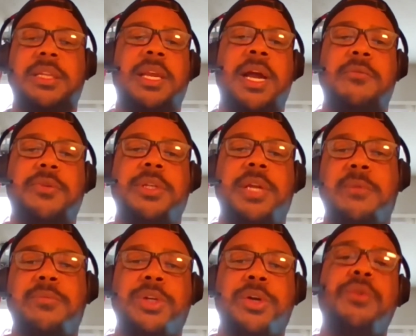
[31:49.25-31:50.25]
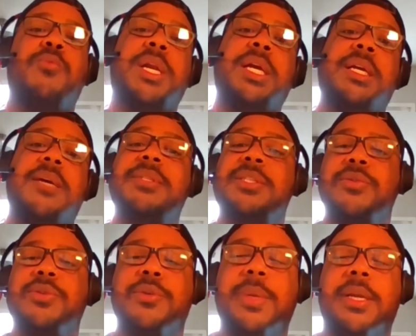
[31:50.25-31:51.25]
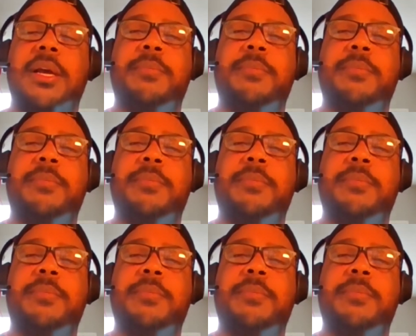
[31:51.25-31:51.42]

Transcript: then I would go when it comes to social media.